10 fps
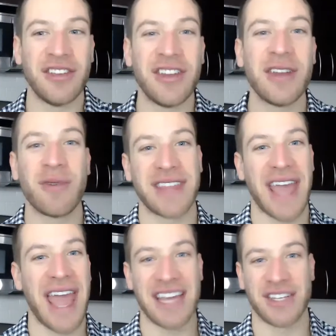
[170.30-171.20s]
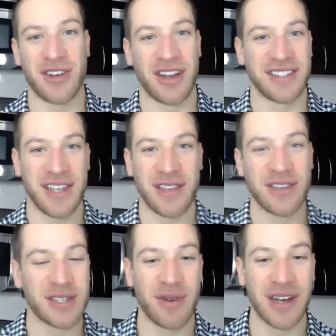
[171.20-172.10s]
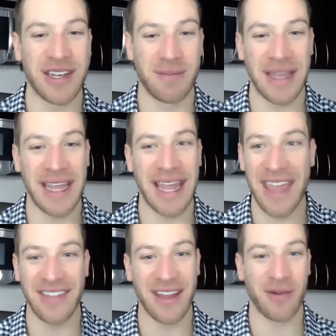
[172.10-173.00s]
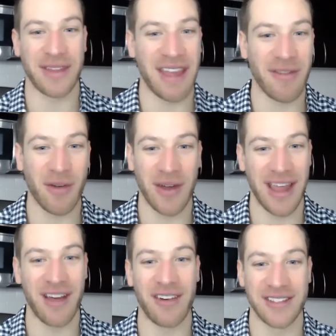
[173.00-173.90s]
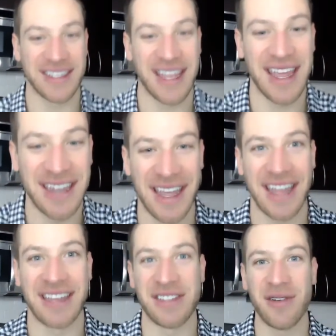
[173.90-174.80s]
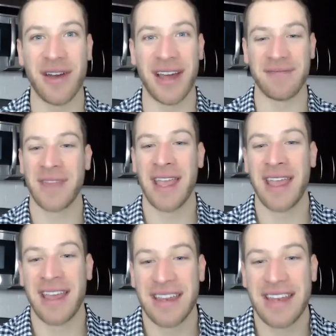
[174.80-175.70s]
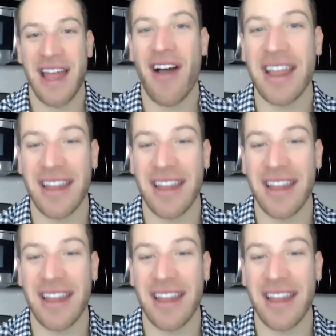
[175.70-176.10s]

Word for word: didn't want the asterisk. You just wanted to be in there with everyone else and, exactly. And do it. Now, that's well